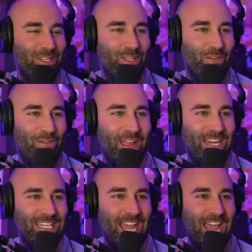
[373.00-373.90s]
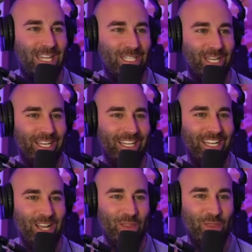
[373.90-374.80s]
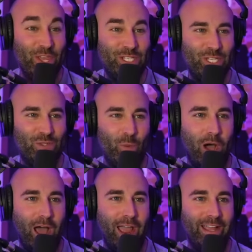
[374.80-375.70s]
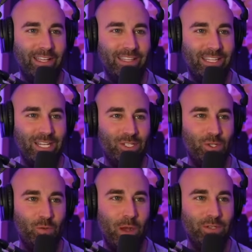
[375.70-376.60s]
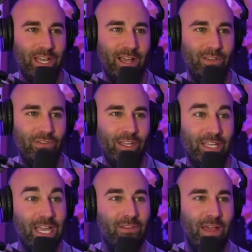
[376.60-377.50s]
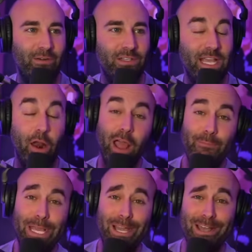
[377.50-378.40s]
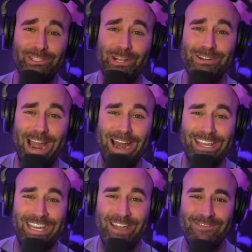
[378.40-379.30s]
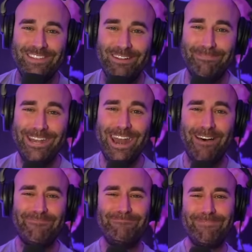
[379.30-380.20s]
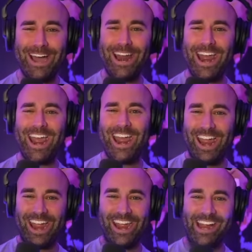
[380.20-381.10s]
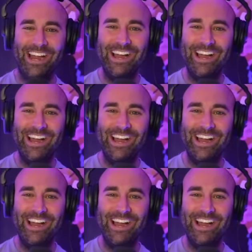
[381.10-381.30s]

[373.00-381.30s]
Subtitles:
the fantastic, this is why these two motels kick veterans out. Because they're not giving them enough money.